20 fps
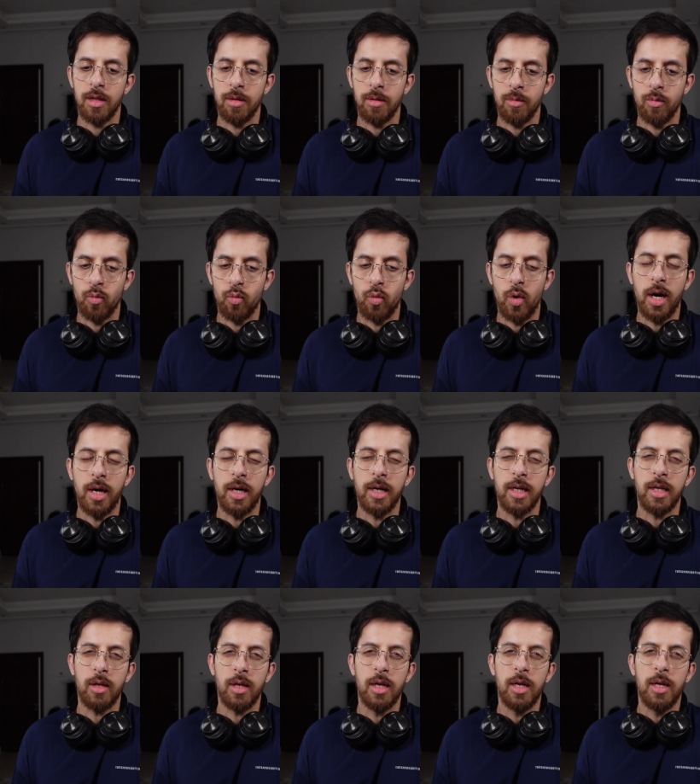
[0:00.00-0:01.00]

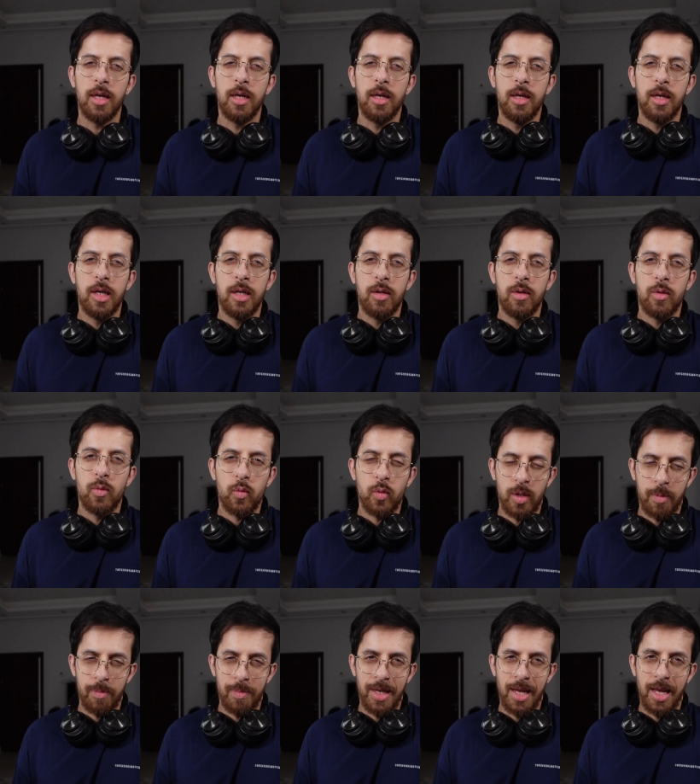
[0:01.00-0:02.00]
why
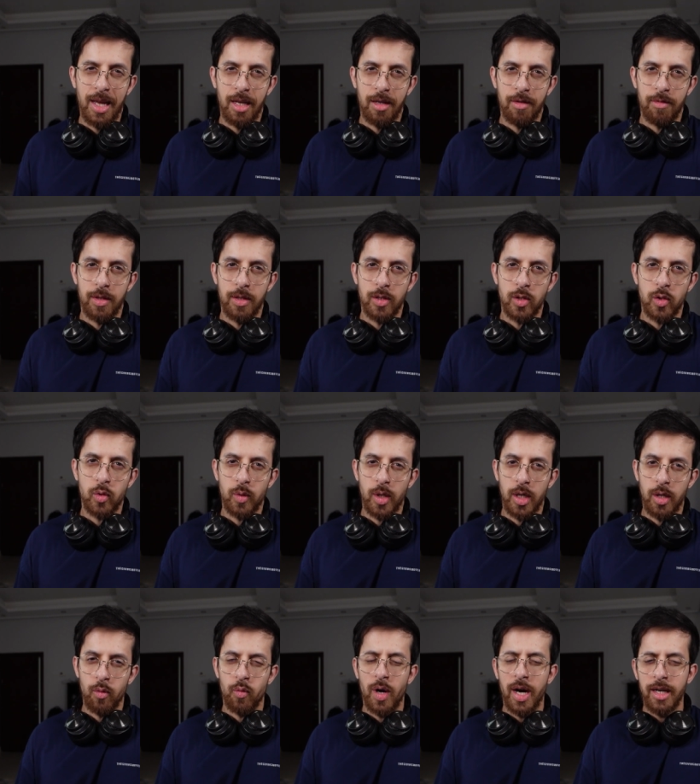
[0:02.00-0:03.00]
we behave this
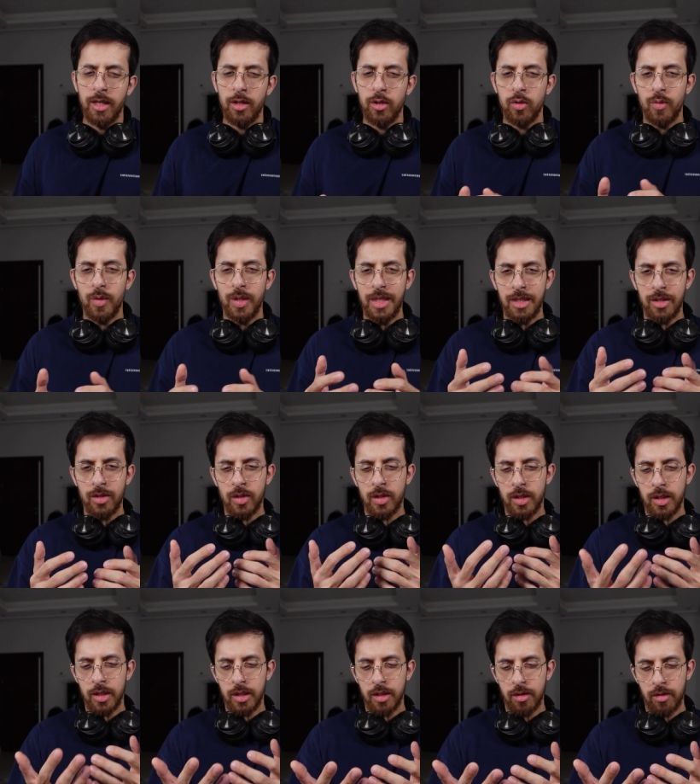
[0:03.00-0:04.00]
way. Why do we
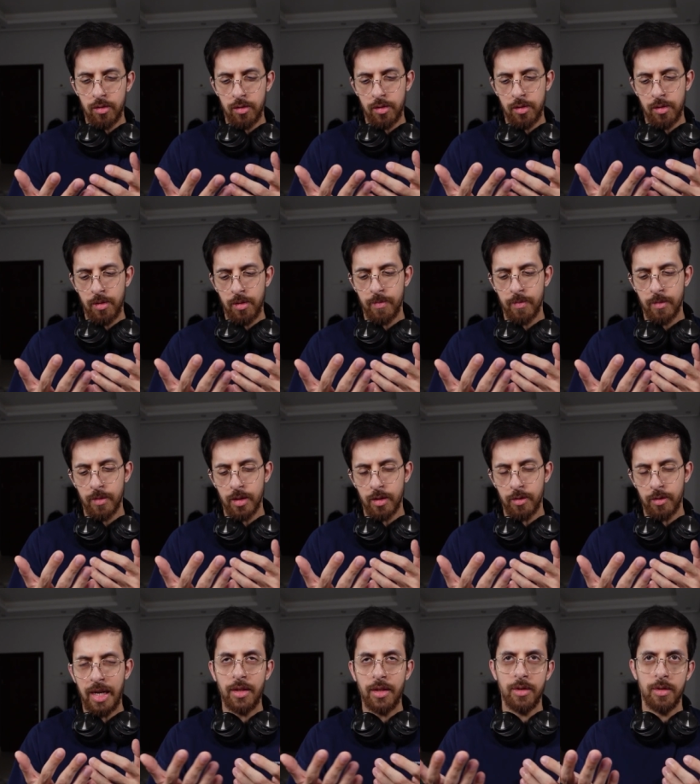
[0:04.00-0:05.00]
resist?
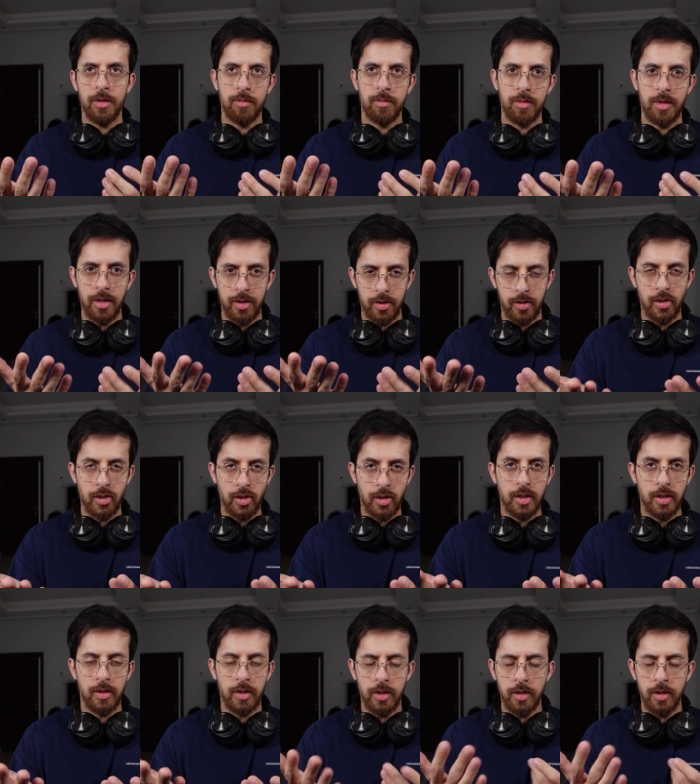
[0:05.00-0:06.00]
Rather, there is
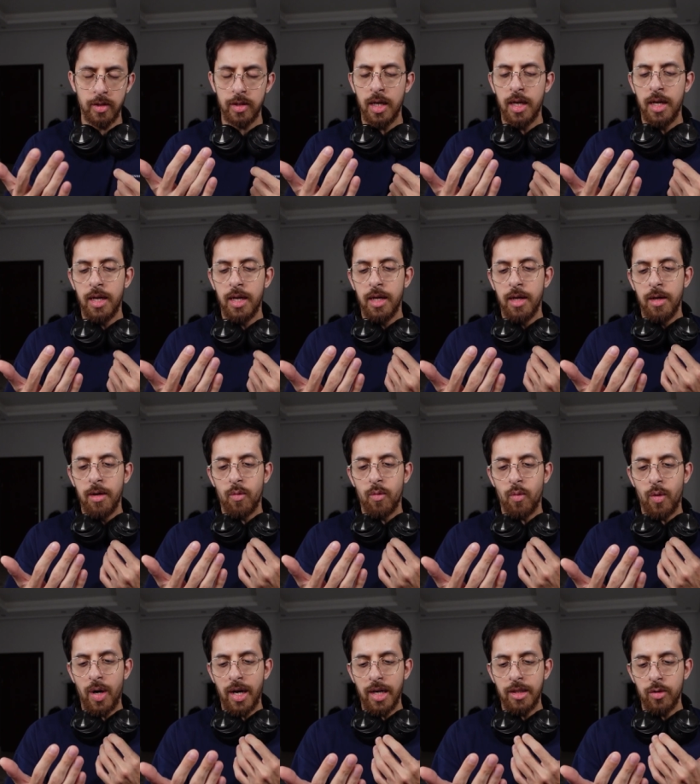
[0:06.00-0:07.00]
resistance.
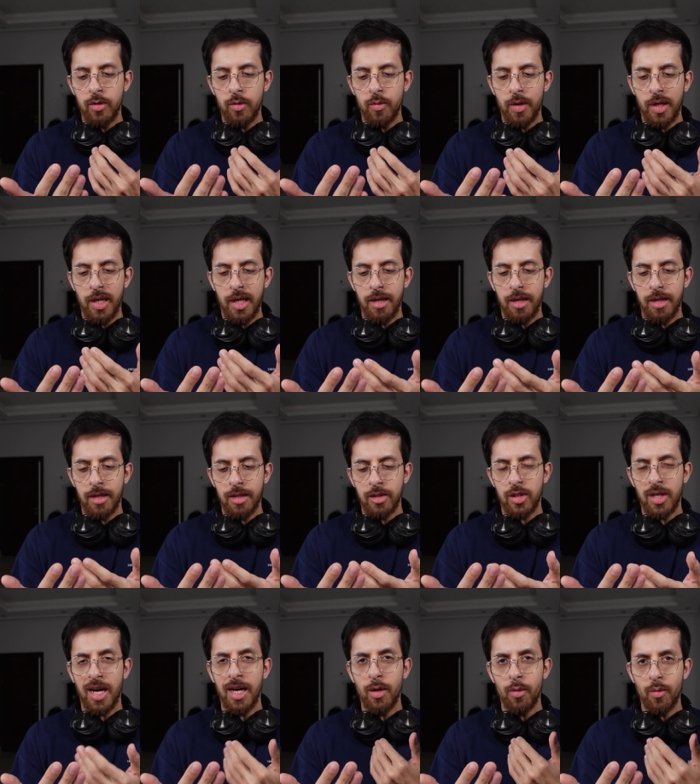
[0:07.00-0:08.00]
Why do we
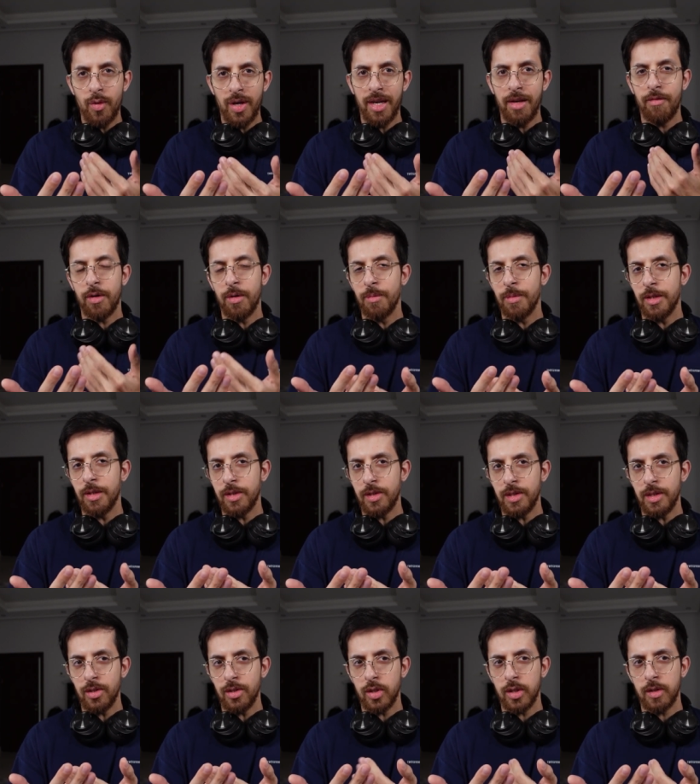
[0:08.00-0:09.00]
shy away from this
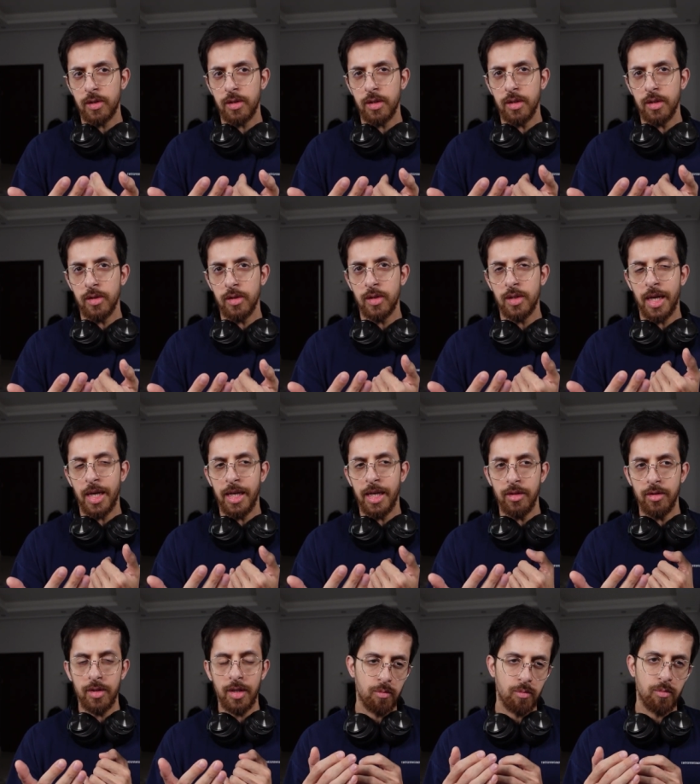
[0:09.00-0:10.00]
resistance
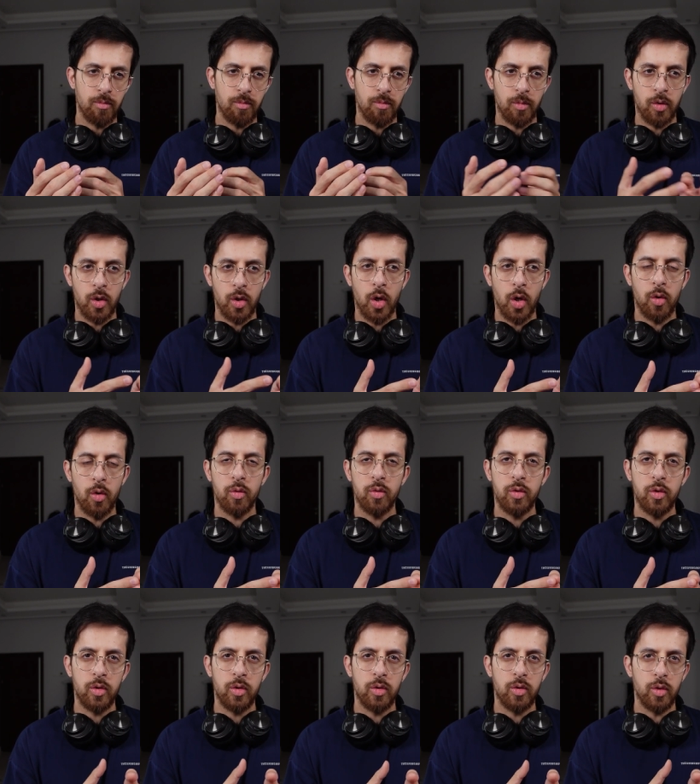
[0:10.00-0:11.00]
and
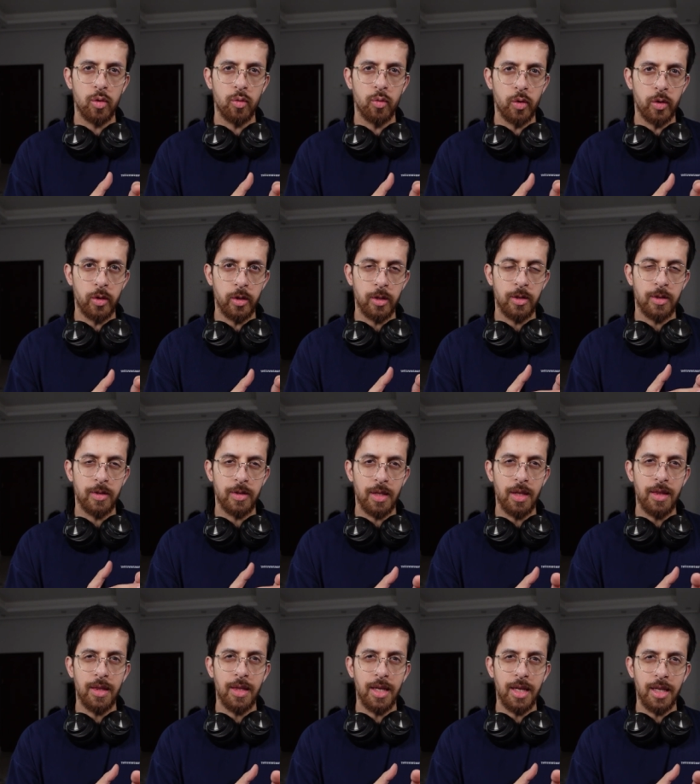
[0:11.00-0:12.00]
go towards the
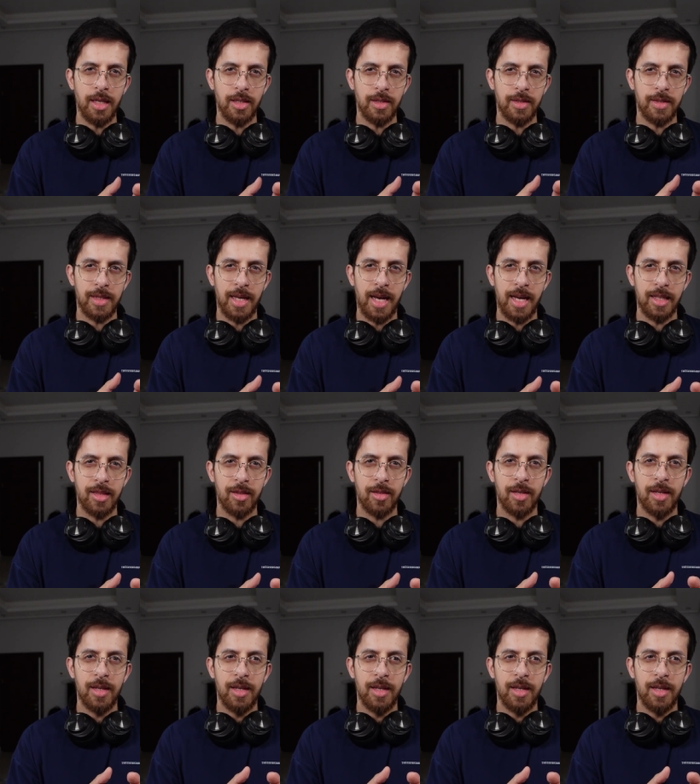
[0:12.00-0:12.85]
things that